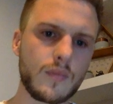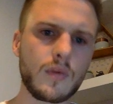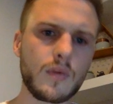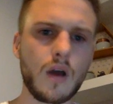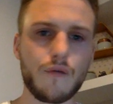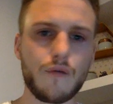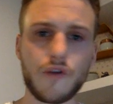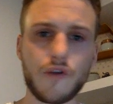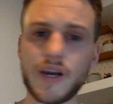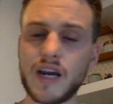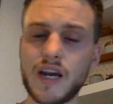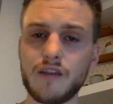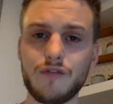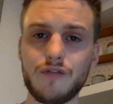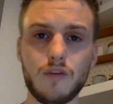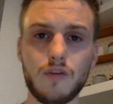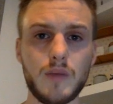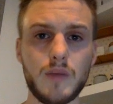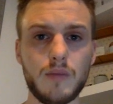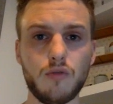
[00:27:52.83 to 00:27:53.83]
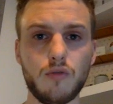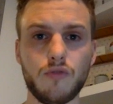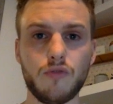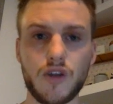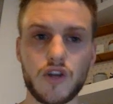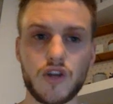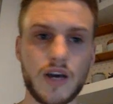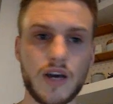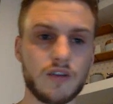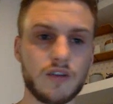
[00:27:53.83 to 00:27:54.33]
I've already had a few people
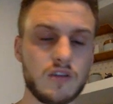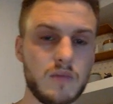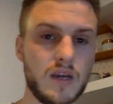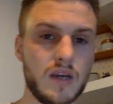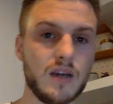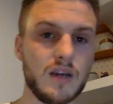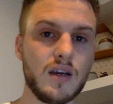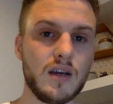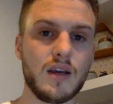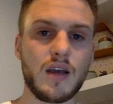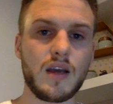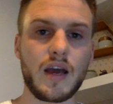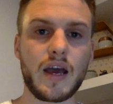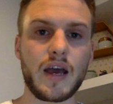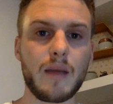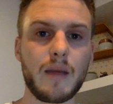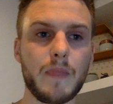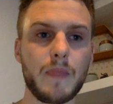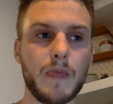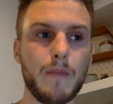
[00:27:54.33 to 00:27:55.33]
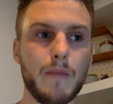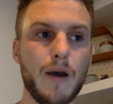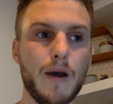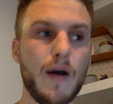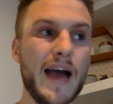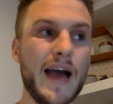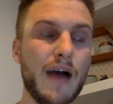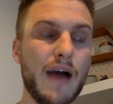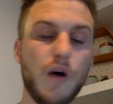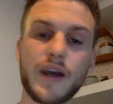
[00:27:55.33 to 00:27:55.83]
reach out to me about
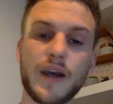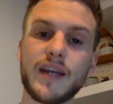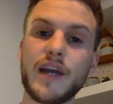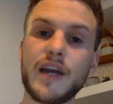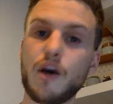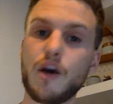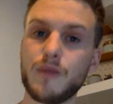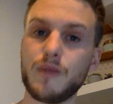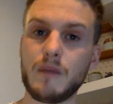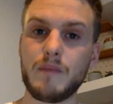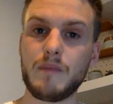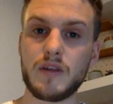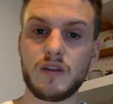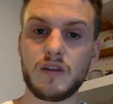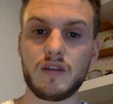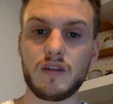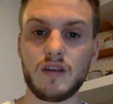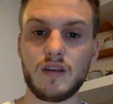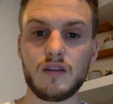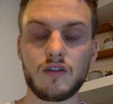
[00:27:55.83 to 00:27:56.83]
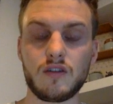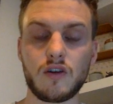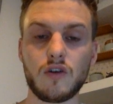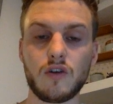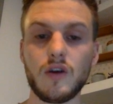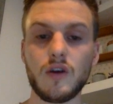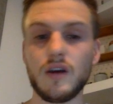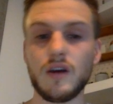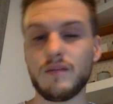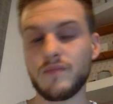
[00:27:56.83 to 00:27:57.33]
how I can help their businesses. So
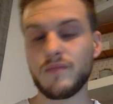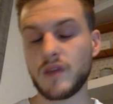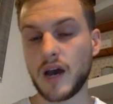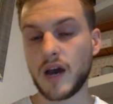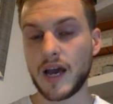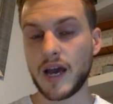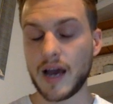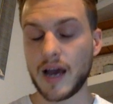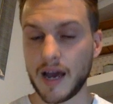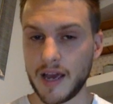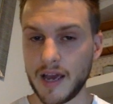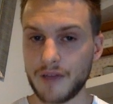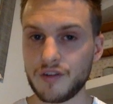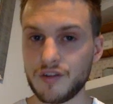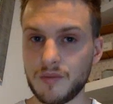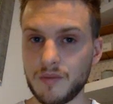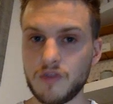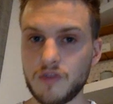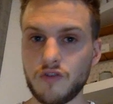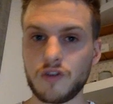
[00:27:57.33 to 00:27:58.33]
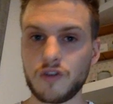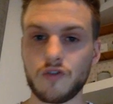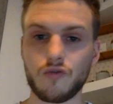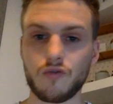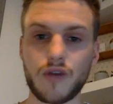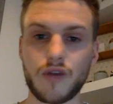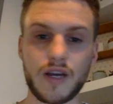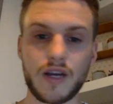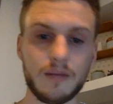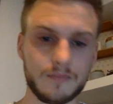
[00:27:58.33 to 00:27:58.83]
I have some interest
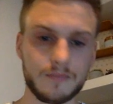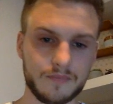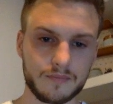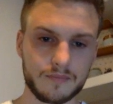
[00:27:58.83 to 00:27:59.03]
already.